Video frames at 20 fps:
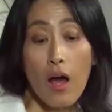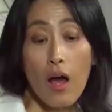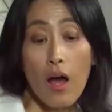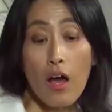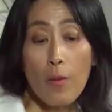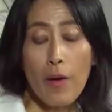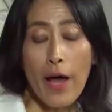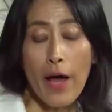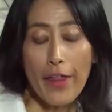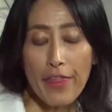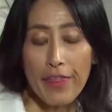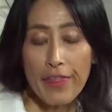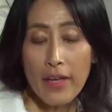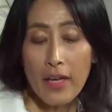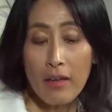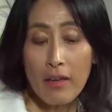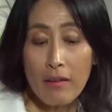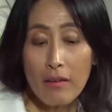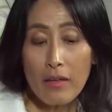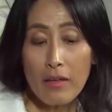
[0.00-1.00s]
Um, I
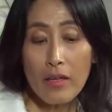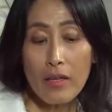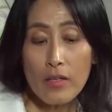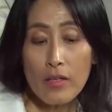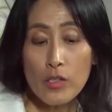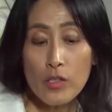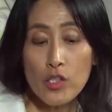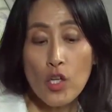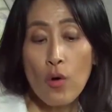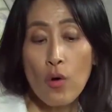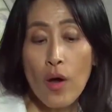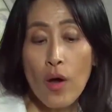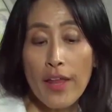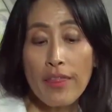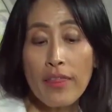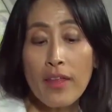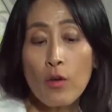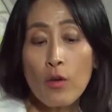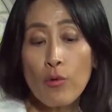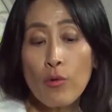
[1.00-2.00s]
think so.
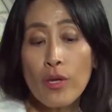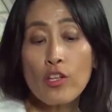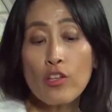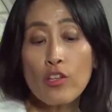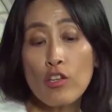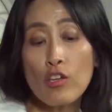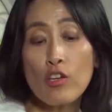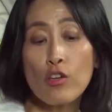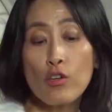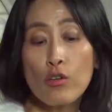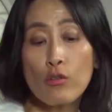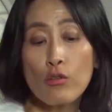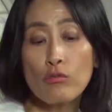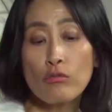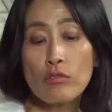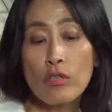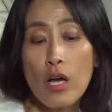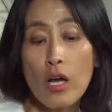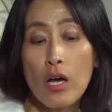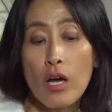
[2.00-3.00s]
I think we
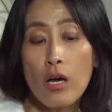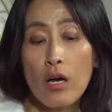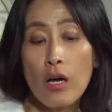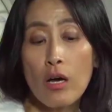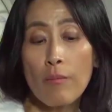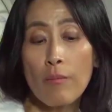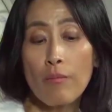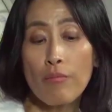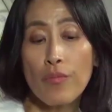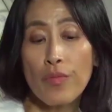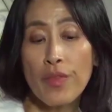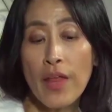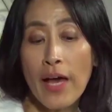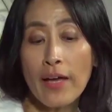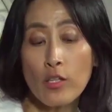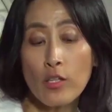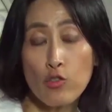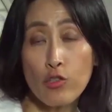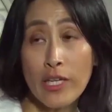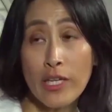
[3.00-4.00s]
knew um,
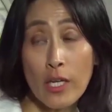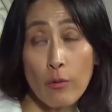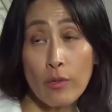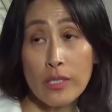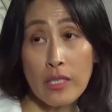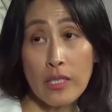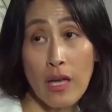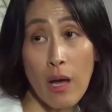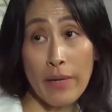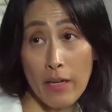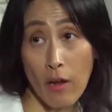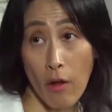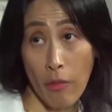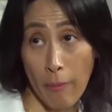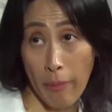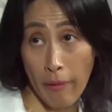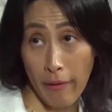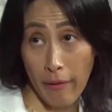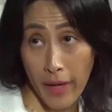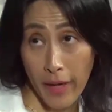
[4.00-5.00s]
that a treaty was coming
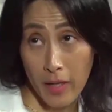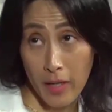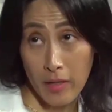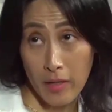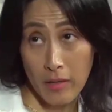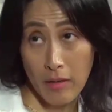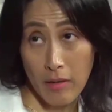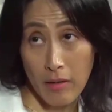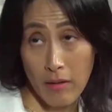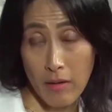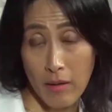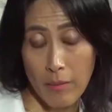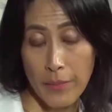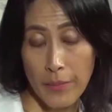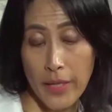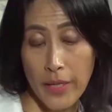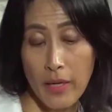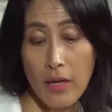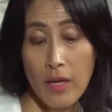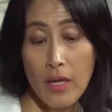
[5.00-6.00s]
down the pike
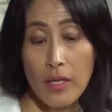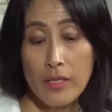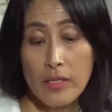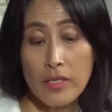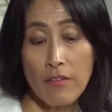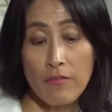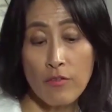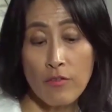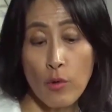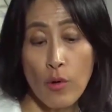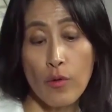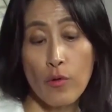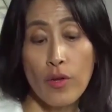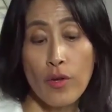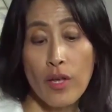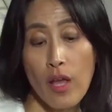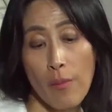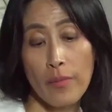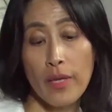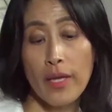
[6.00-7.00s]
um, because of North
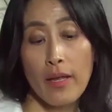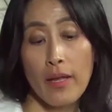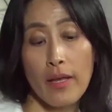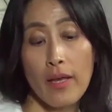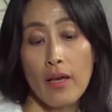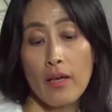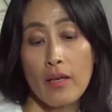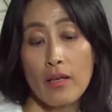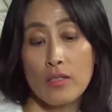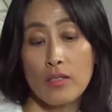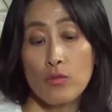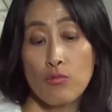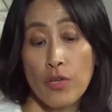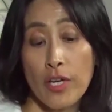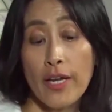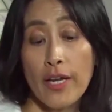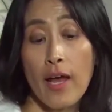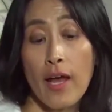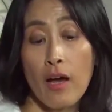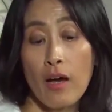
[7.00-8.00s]
Korean media's
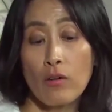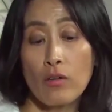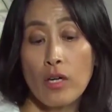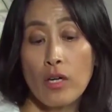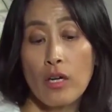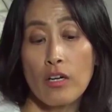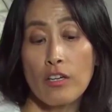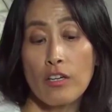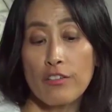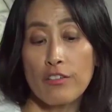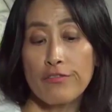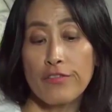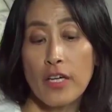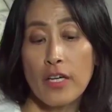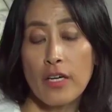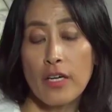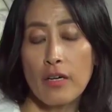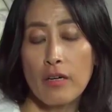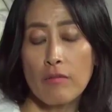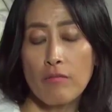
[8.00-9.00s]
readout
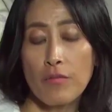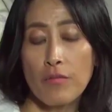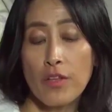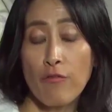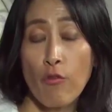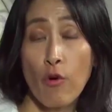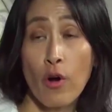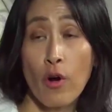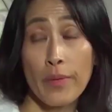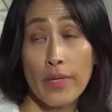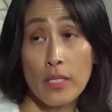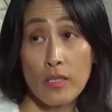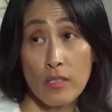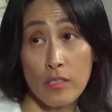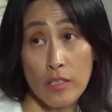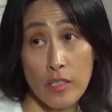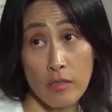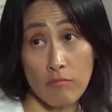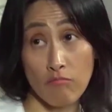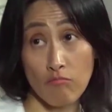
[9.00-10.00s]
of uh, the foreign
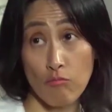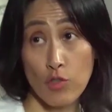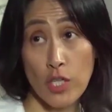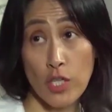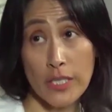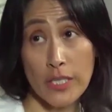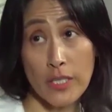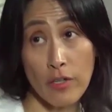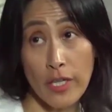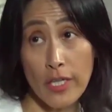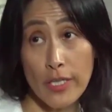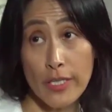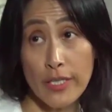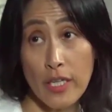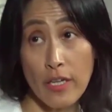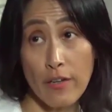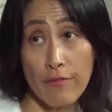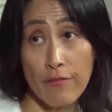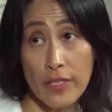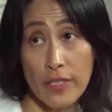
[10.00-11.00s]
minister Chesun
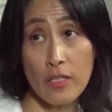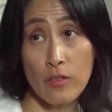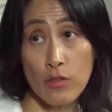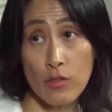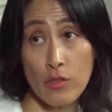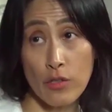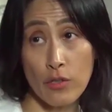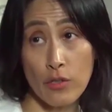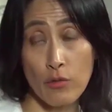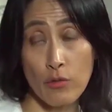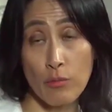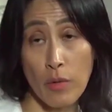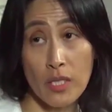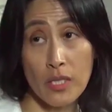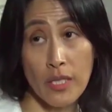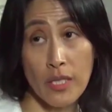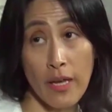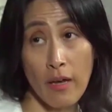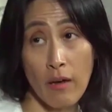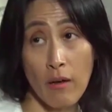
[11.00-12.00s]
Hee's uh, visit to
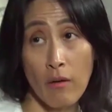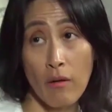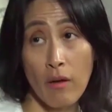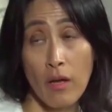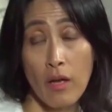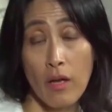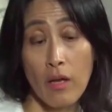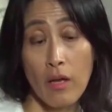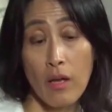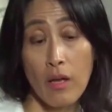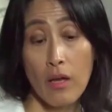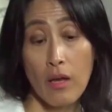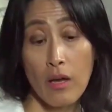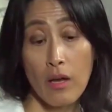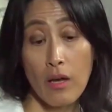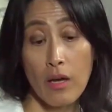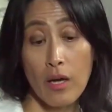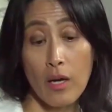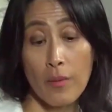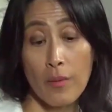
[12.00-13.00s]
Moscow
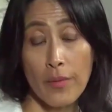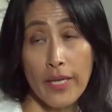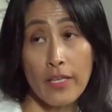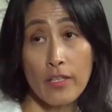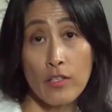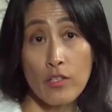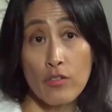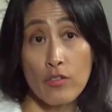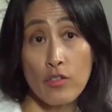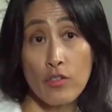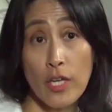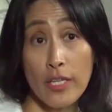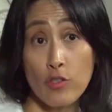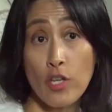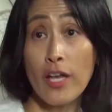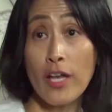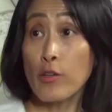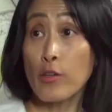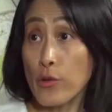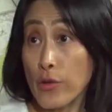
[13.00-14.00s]
Wow. Um,
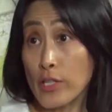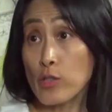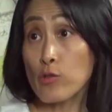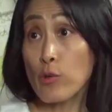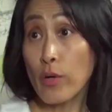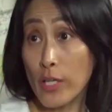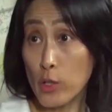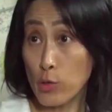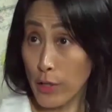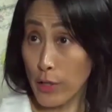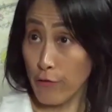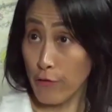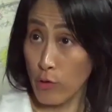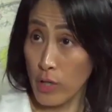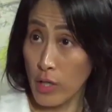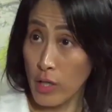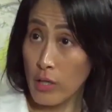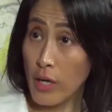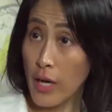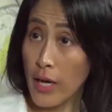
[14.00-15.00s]
in January
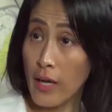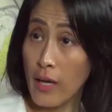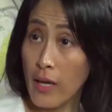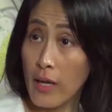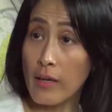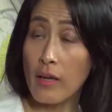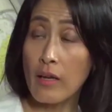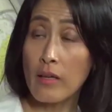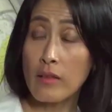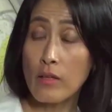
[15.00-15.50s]
2024. Okay.